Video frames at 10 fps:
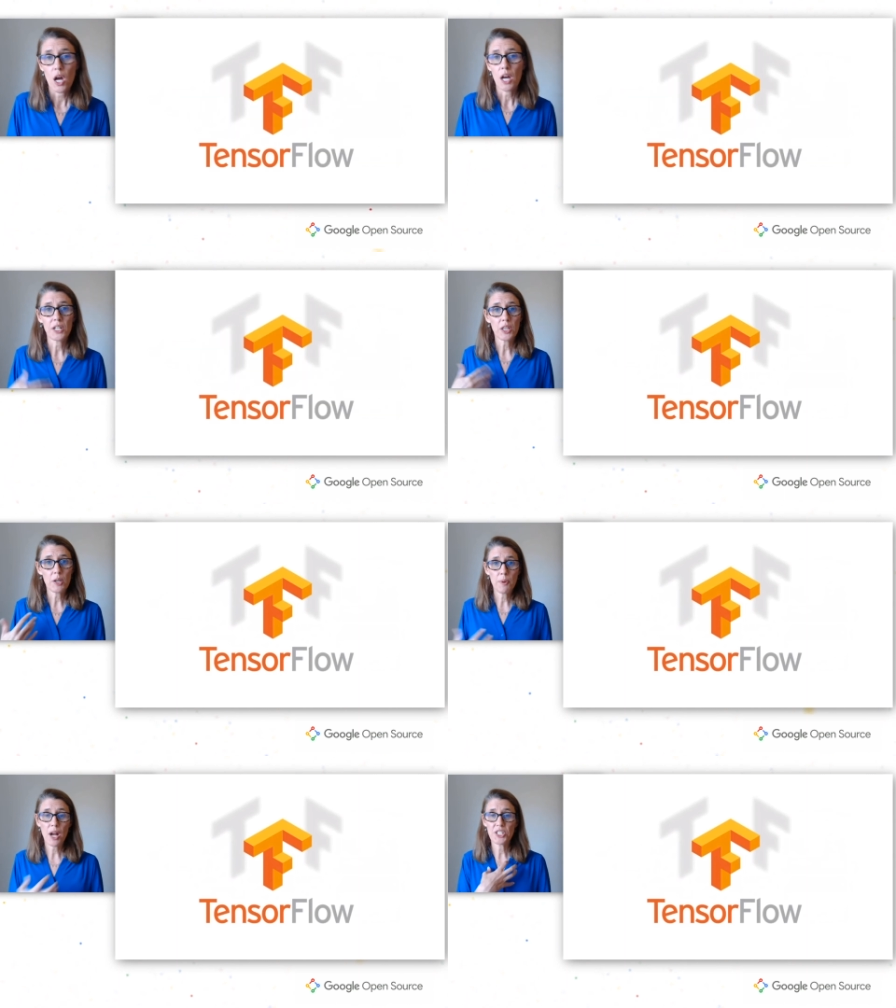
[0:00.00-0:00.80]

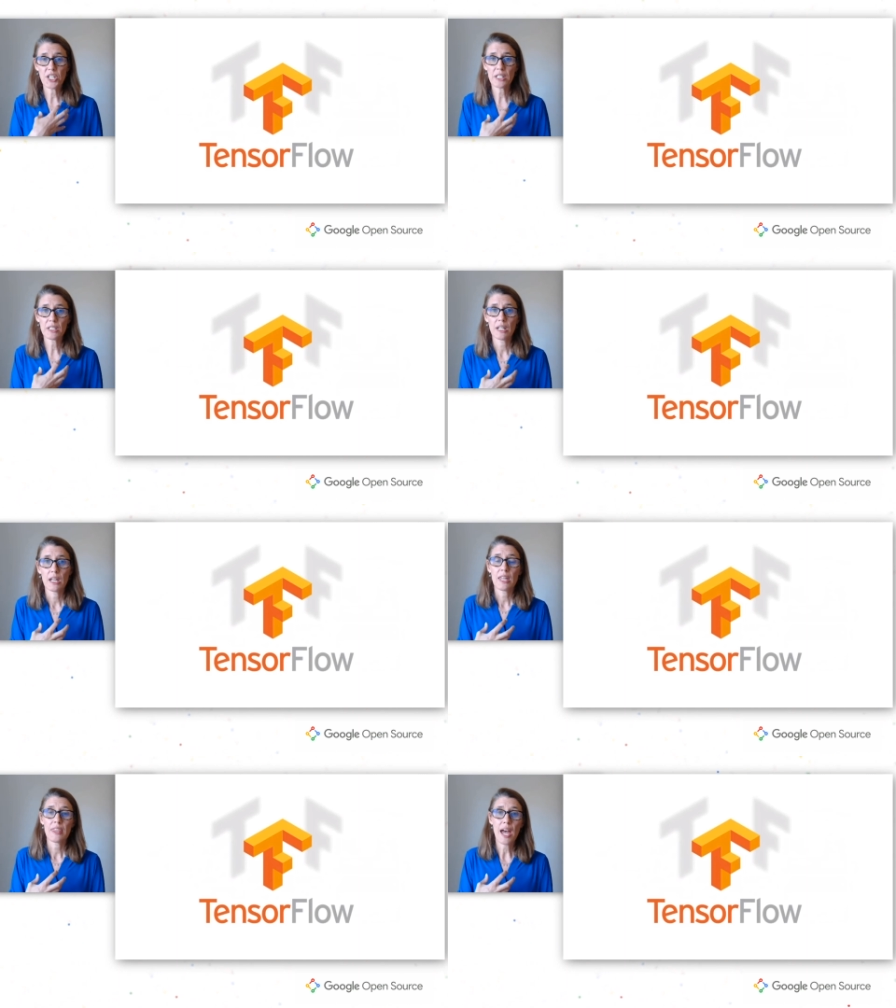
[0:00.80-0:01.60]
Another project
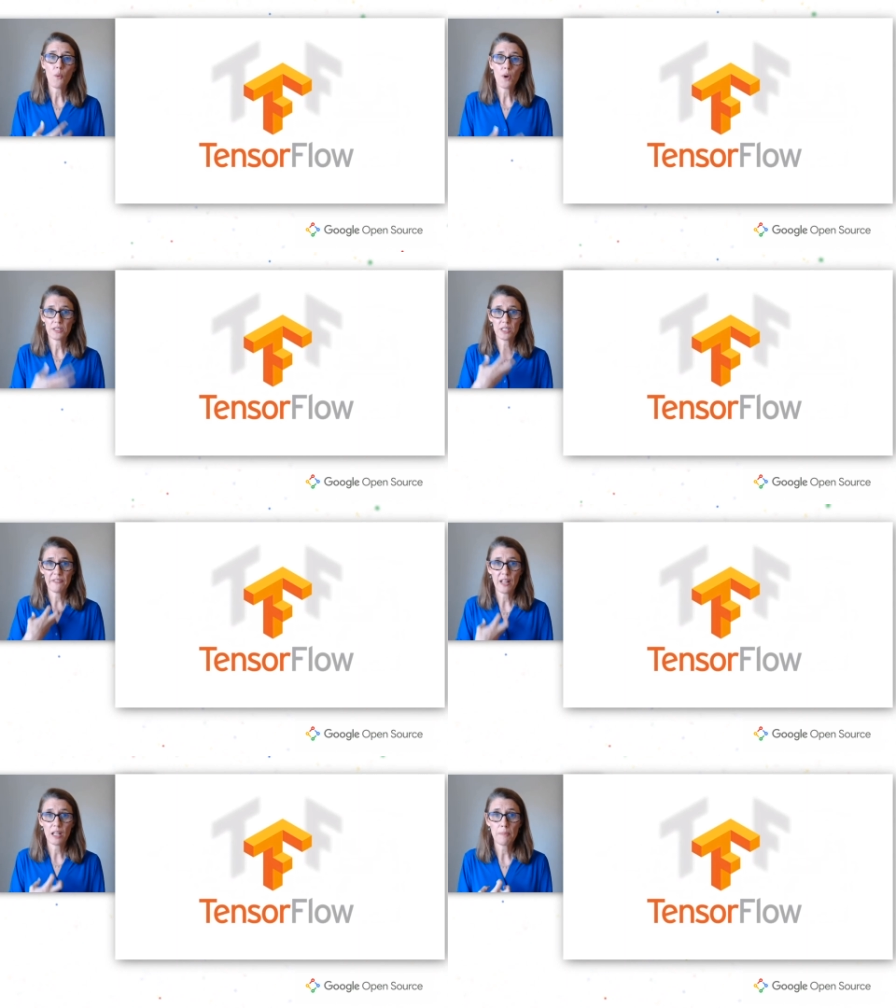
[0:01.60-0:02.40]
that was
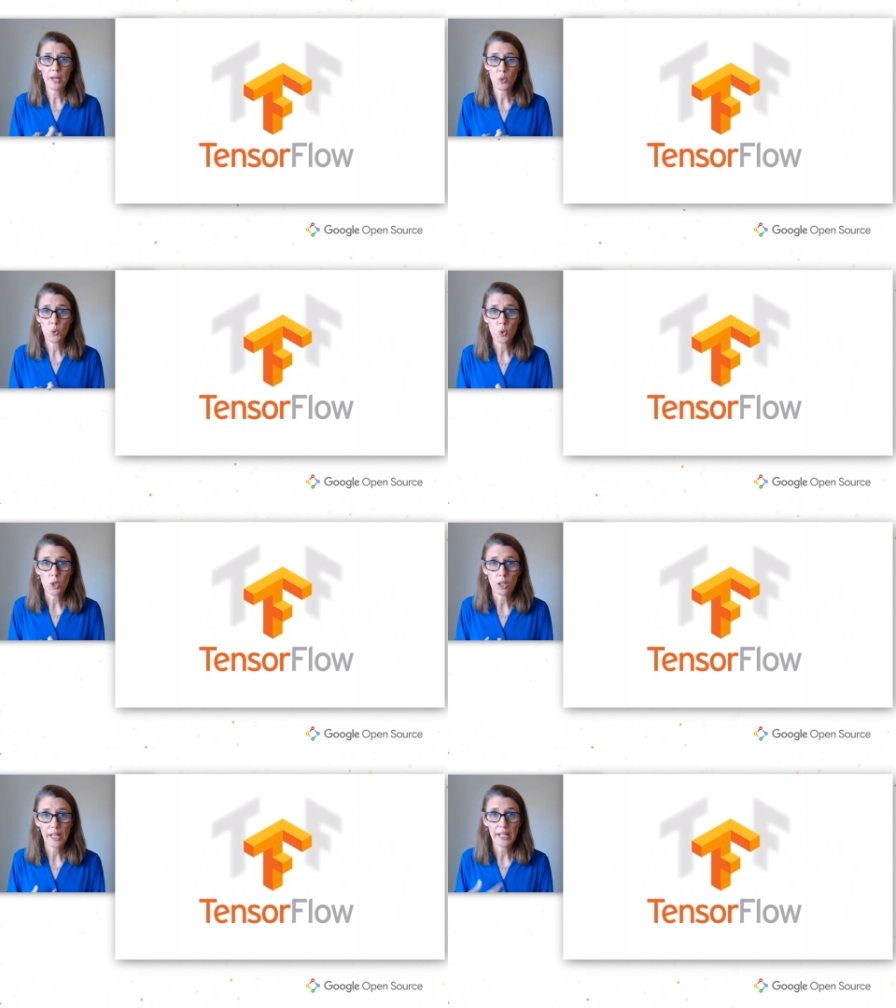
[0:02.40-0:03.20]
developed by
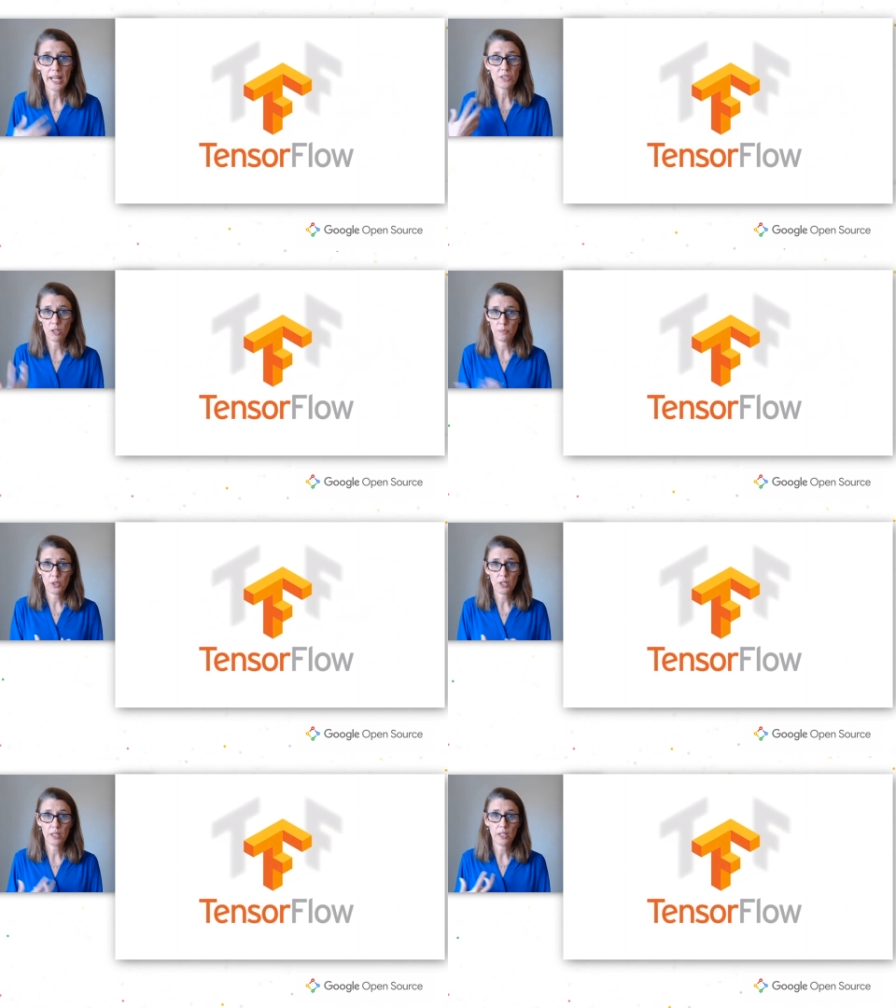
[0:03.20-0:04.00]
Google and has a
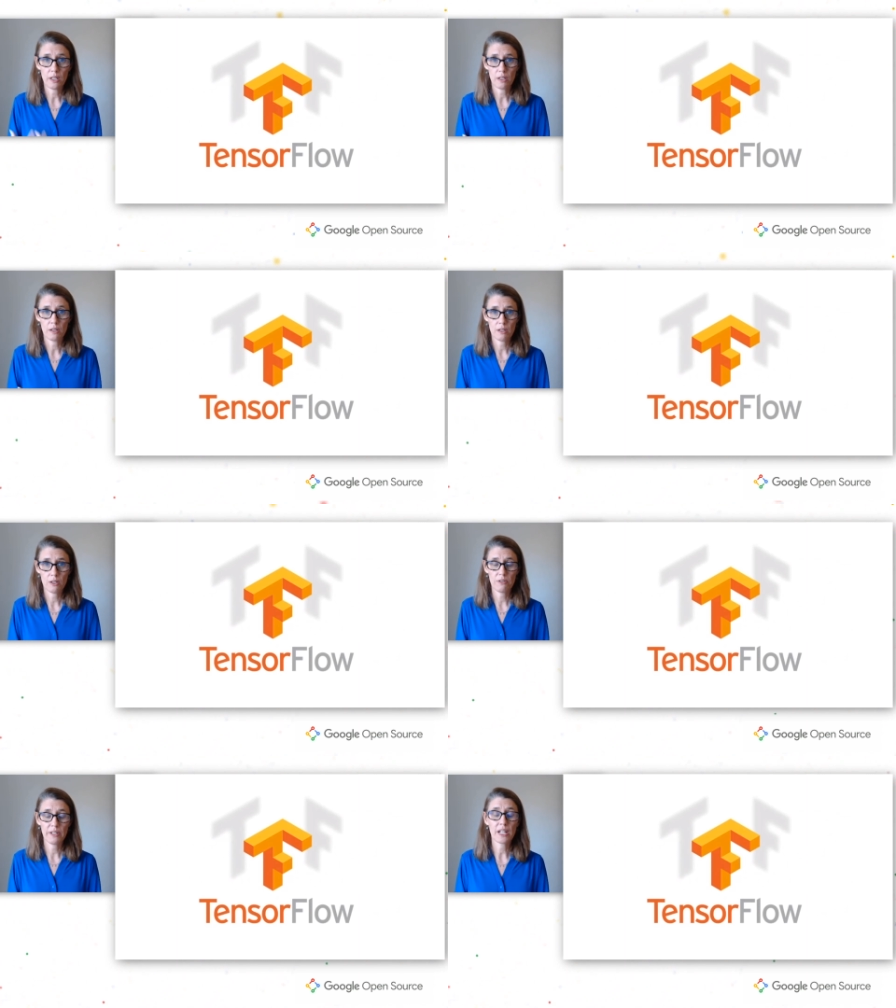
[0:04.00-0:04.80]
community
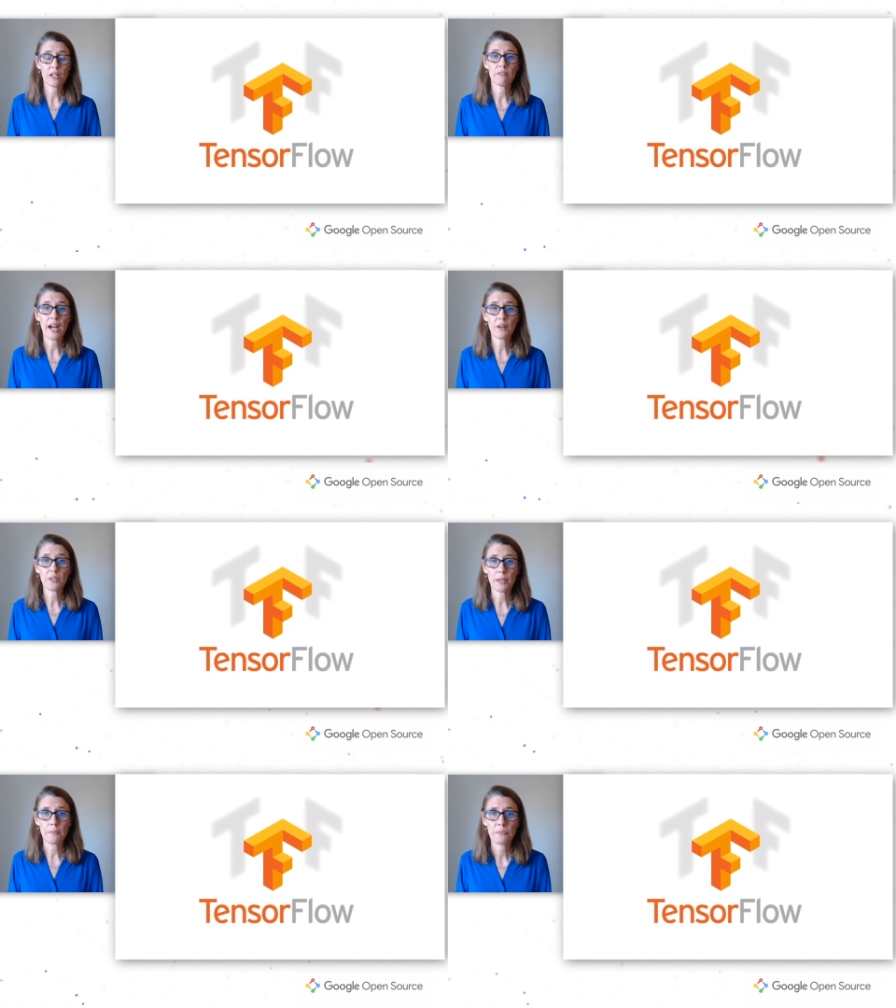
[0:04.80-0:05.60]
created around
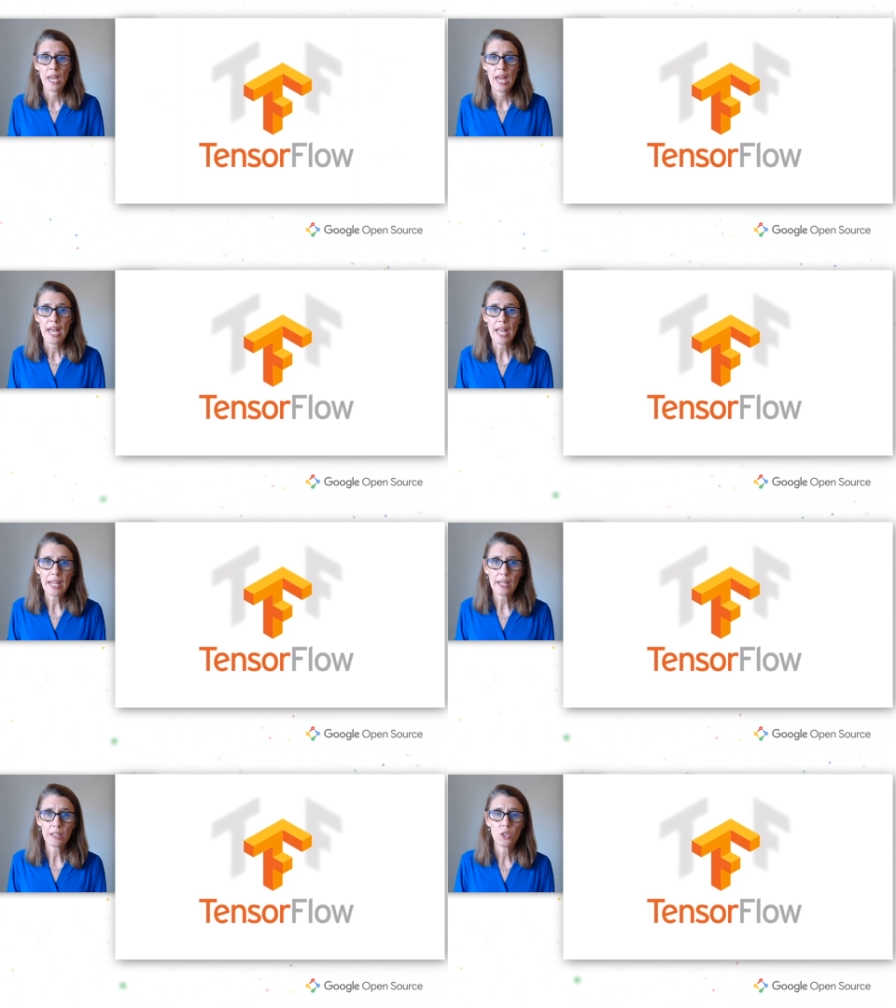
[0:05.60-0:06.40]
it.
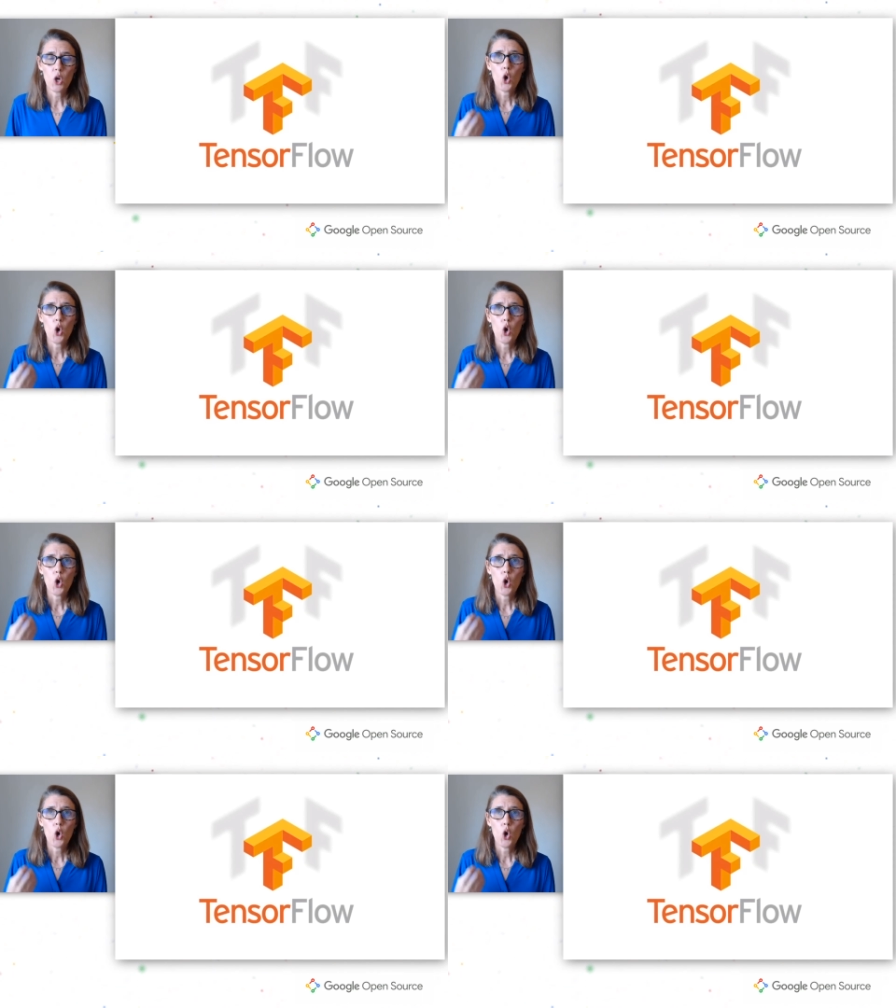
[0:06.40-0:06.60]
And